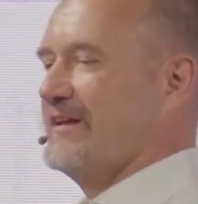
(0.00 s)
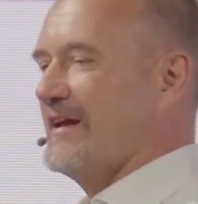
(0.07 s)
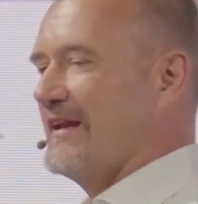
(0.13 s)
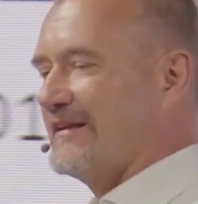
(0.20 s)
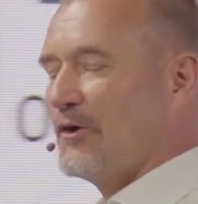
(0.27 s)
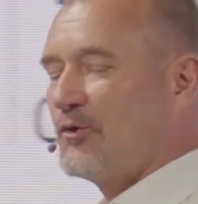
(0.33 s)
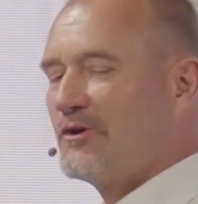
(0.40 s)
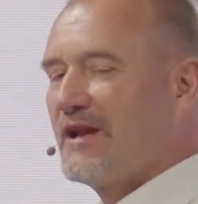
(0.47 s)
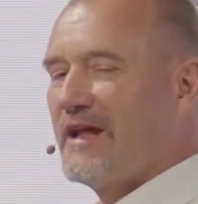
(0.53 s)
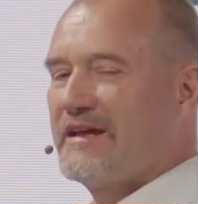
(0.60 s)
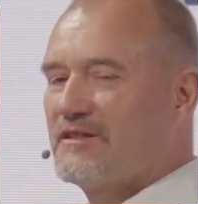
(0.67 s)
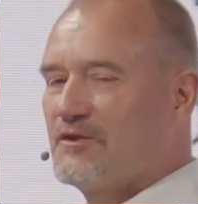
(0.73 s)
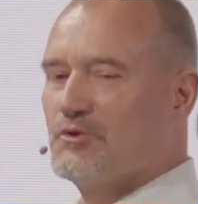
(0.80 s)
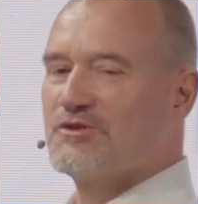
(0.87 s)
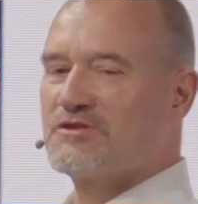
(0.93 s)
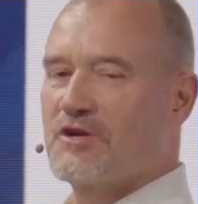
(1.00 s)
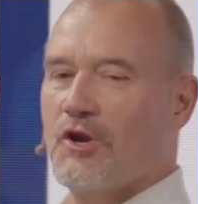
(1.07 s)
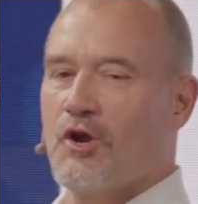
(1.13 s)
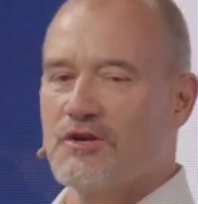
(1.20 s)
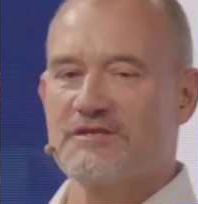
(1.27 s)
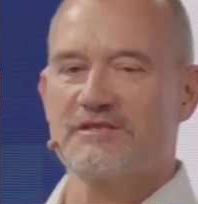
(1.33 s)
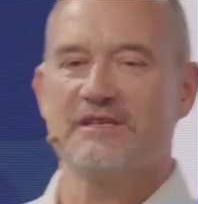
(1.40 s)
I don't like those
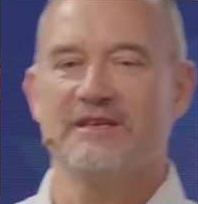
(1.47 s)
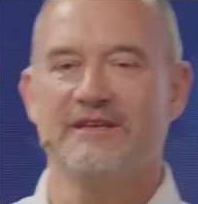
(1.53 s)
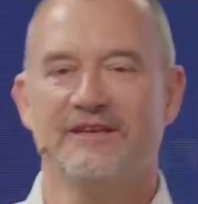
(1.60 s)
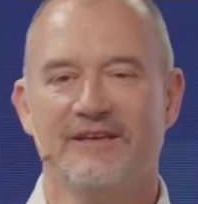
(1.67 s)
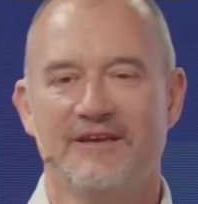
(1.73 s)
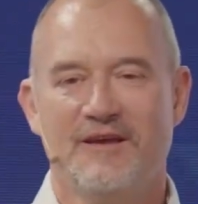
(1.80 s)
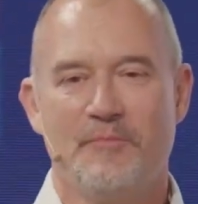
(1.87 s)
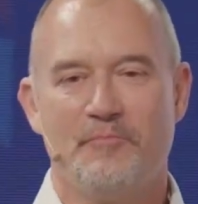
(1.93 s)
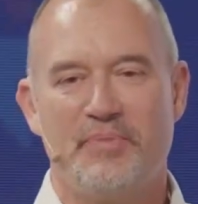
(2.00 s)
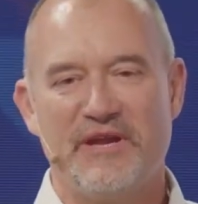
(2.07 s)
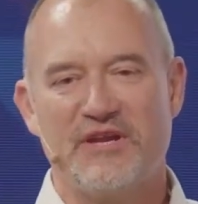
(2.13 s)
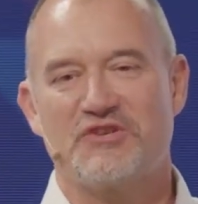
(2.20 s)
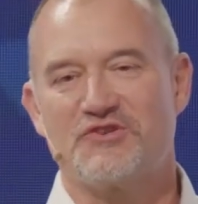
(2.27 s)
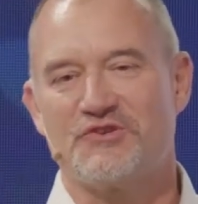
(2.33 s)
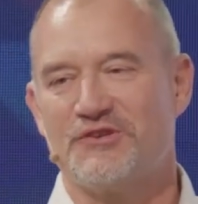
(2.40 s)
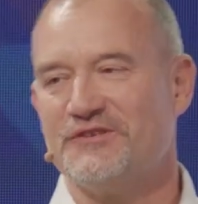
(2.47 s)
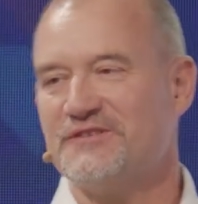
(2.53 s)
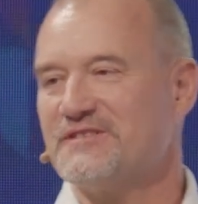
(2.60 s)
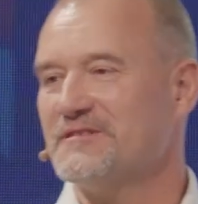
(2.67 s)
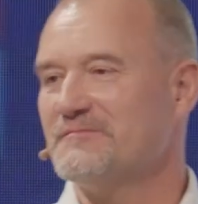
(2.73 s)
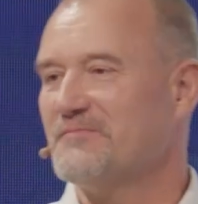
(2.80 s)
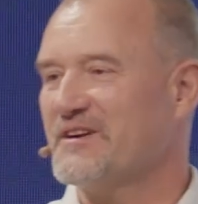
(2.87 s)
glossy pictures
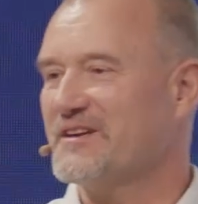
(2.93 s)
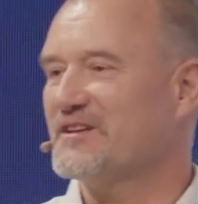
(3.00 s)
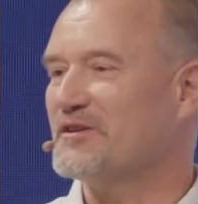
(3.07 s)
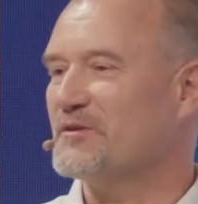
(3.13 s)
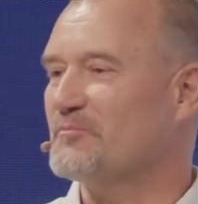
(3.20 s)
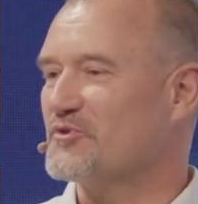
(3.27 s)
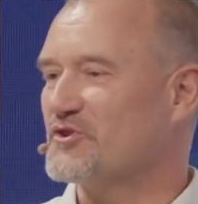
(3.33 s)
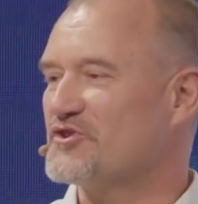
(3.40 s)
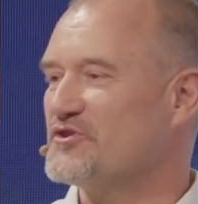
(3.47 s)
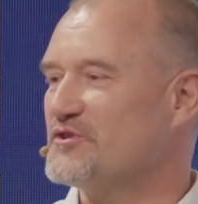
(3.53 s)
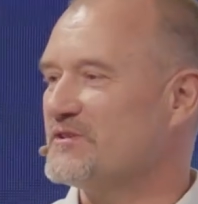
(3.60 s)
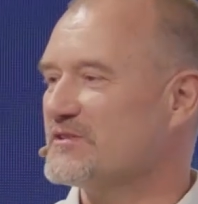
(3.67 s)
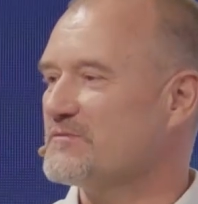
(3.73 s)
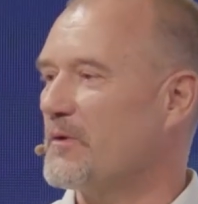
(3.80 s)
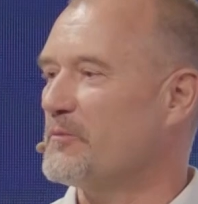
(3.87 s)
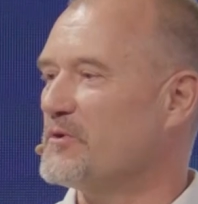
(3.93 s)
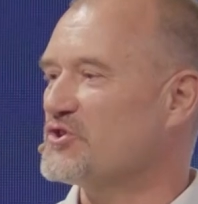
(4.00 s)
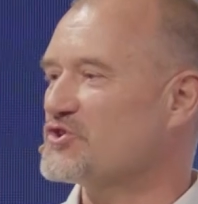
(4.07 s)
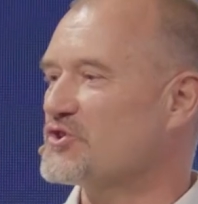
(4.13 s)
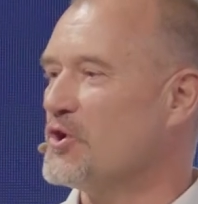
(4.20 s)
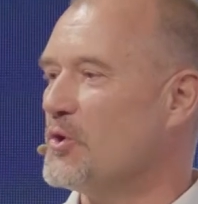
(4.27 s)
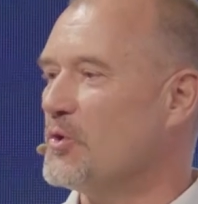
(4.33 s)
and marketing brochures where we
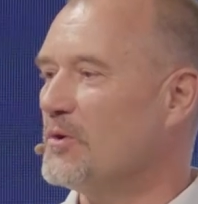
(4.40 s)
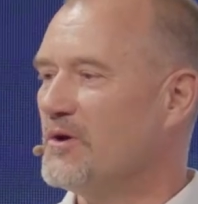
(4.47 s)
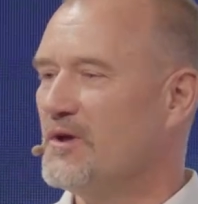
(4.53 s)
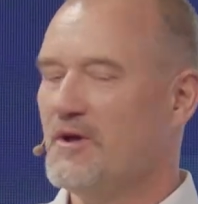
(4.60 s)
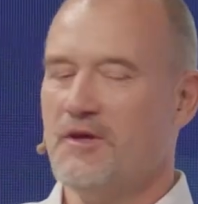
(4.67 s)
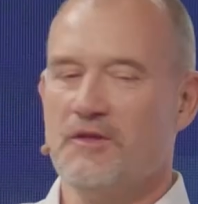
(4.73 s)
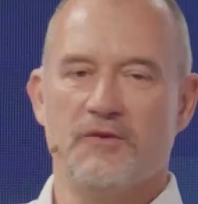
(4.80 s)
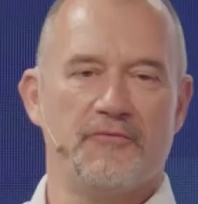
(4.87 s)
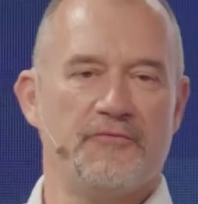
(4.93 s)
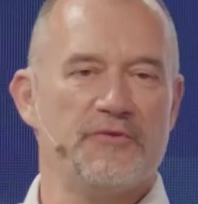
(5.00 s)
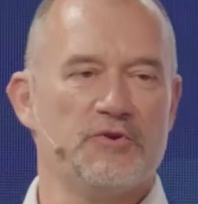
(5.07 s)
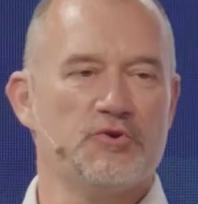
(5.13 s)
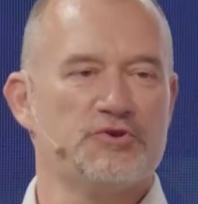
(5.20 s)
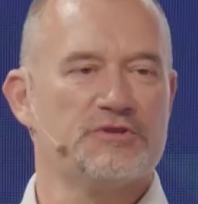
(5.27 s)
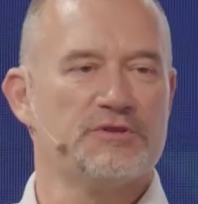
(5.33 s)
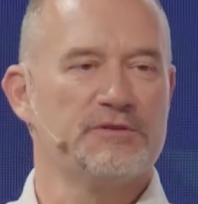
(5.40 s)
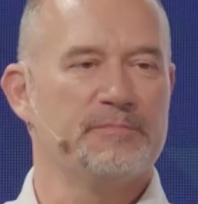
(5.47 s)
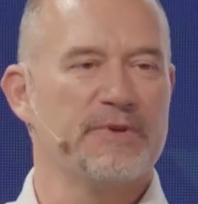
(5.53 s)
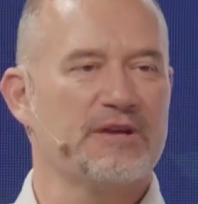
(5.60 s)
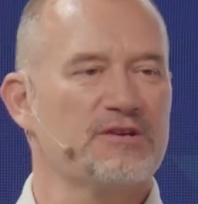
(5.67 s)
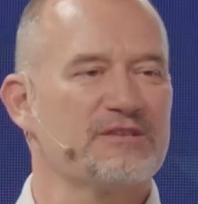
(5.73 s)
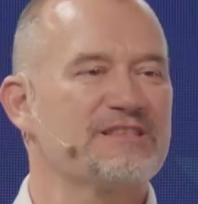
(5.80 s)
show the future,
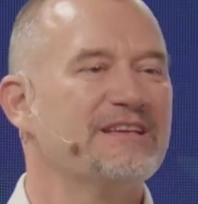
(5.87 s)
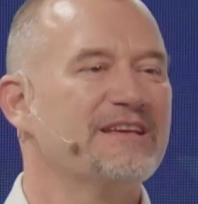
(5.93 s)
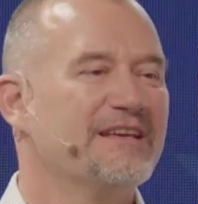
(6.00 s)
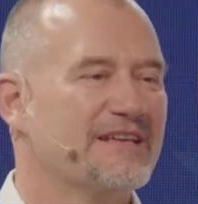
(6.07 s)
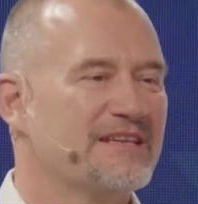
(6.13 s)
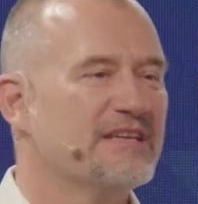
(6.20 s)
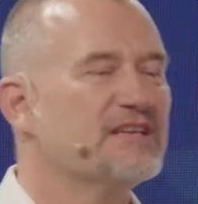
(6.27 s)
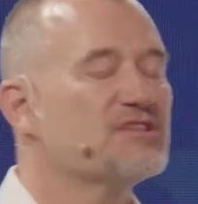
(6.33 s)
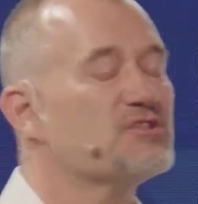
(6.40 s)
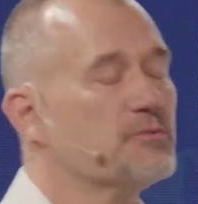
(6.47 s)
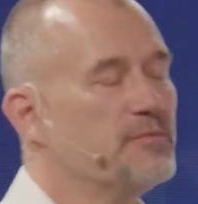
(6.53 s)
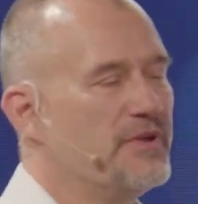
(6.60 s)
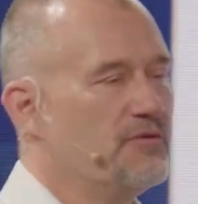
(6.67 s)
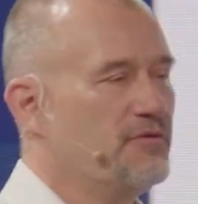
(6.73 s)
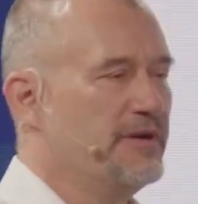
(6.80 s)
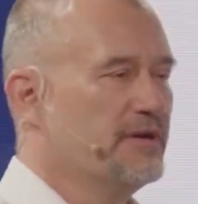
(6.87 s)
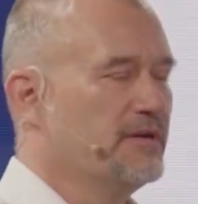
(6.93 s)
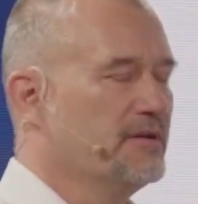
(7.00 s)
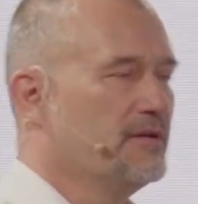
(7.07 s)
because it needs to be real.